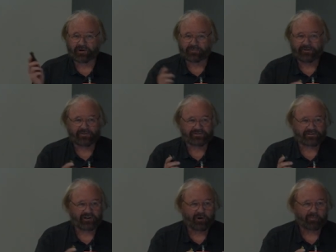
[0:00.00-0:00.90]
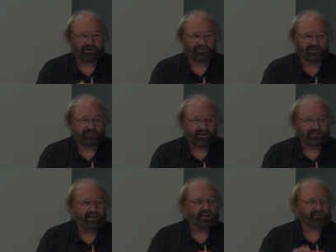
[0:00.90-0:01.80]
got rid of the, the complex
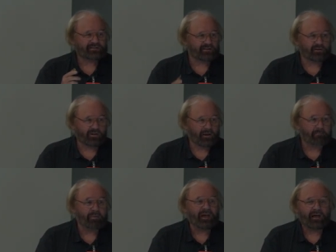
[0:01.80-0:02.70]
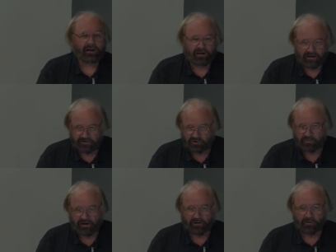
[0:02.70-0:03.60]
syntax, still they barely do
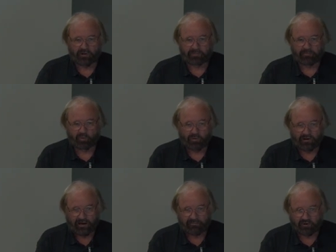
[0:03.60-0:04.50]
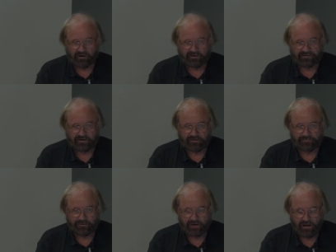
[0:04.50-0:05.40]
better than the people with elaborated
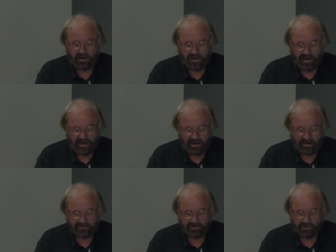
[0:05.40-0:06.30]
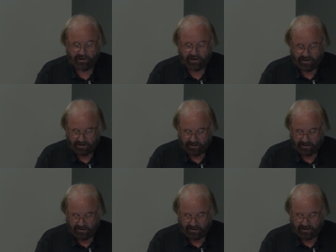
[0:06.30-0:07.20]
stuff. And
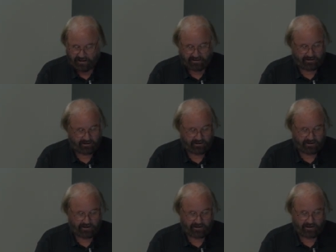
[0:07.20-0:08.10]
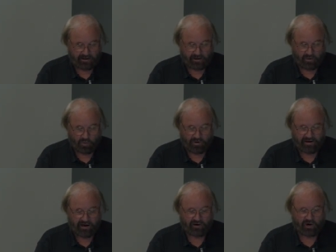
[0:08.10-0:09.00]
uh, we
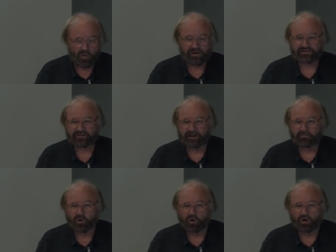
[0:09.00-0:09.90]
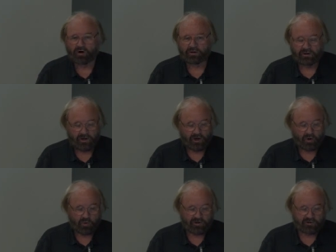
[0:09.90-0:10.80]
now go one step more
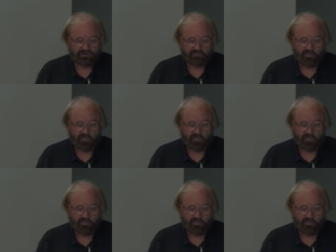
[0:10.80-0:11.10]
we use